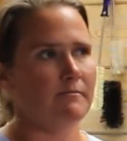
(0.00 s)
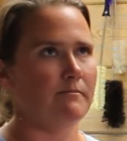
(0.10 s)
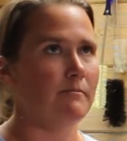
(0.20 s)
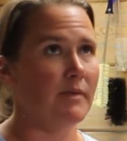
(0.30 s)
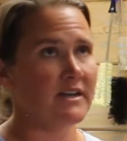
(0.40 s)

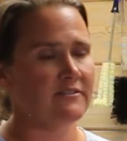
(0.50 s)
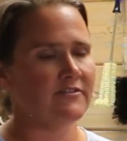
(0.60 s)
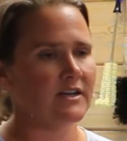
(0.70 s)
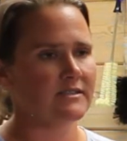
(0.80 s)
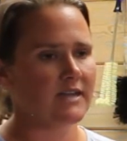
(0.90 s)

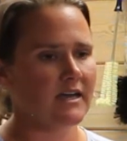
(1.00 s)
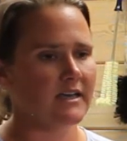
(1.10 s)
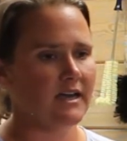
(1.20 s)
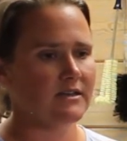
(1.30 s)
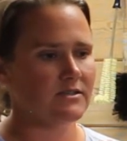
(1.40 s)
benefits, I
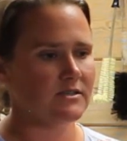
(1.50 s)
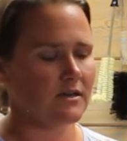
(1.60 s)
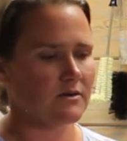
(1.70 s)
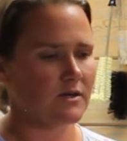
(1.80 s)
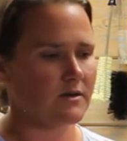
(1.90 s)
guess,
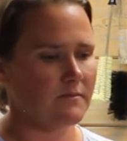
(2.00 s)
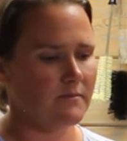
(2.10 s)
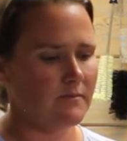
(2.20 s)
or